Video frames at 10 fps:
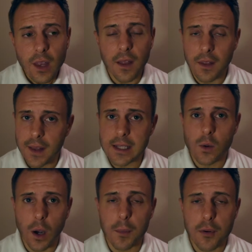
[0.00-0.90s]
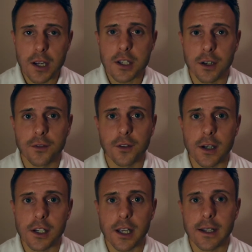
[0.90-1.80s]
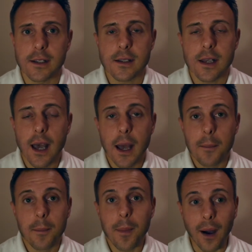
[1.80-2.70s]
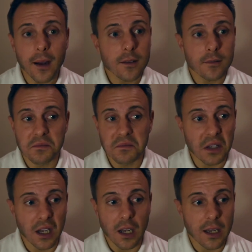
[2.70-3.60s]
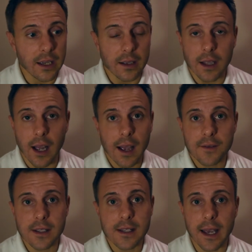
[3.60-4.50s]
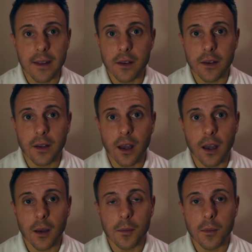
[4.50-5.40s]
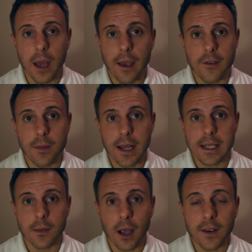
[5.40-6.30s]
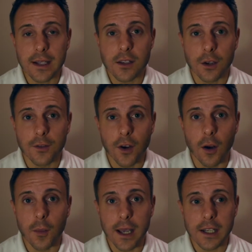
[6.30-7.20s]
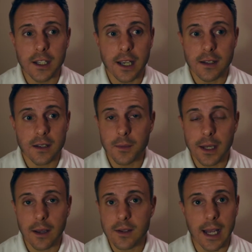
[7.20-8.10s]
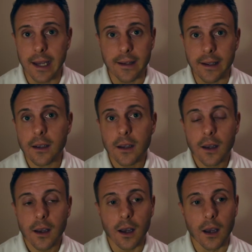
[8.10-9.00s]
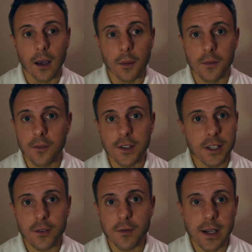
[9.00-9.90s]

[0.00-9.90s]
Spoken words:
I think that's quite a pressure for educators. But I have to say that every placement I've had so far, my educators have been outstanding, for different